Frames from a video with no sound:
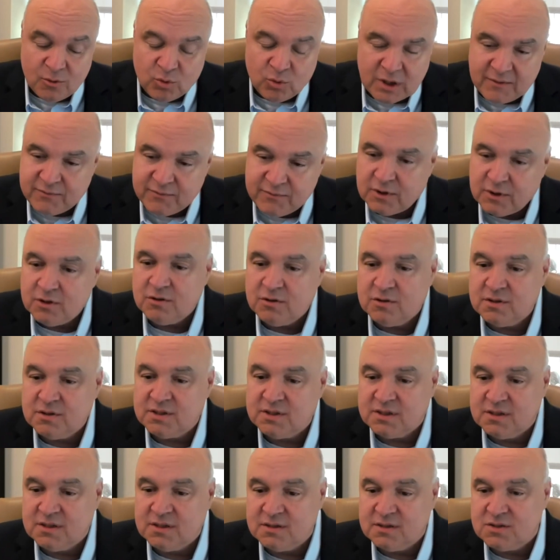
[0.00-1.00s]
What I've learned
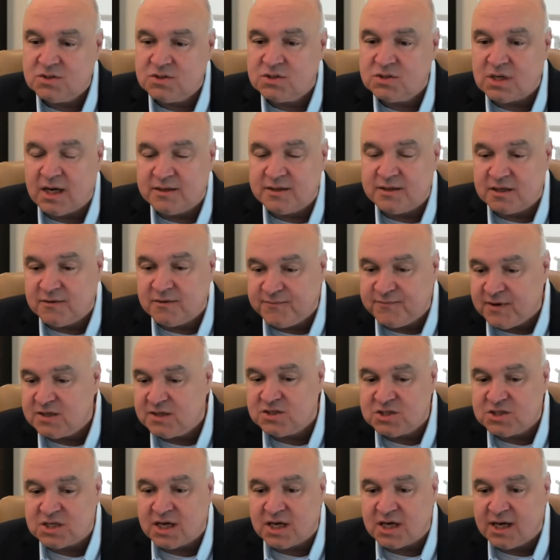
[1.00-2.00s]
is on the
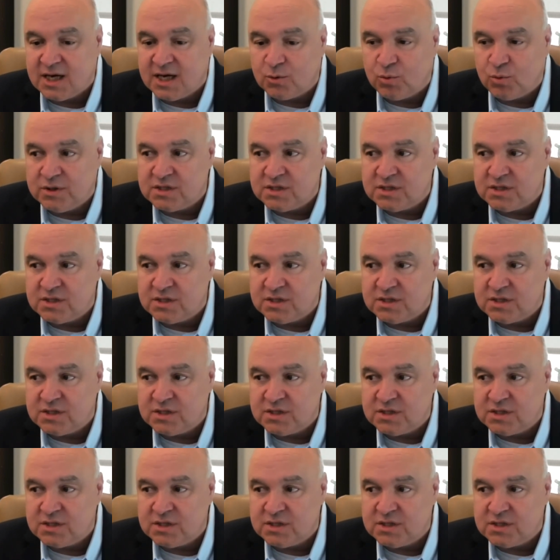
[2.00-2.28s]
defense side,